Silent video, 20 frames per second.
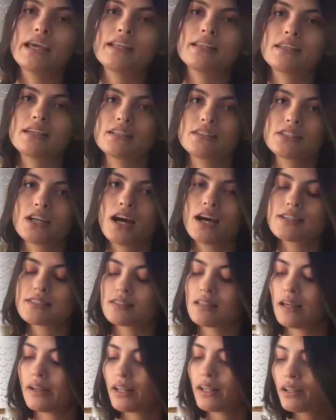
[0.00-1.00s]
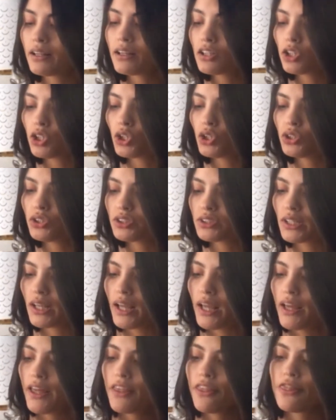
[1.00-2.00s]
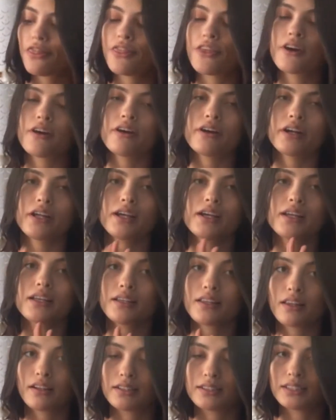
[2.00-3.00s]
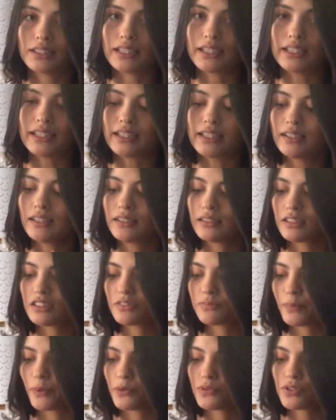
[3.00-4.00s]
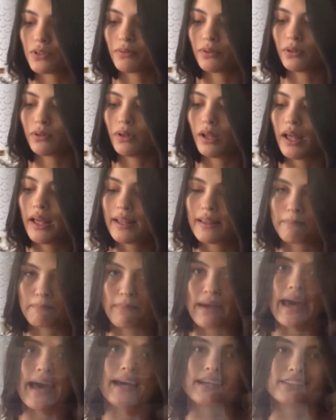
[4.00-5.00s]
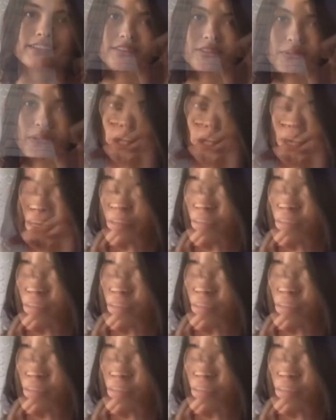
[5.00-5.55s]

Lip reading: detox, and it includes 30 tea disposable bags, okay?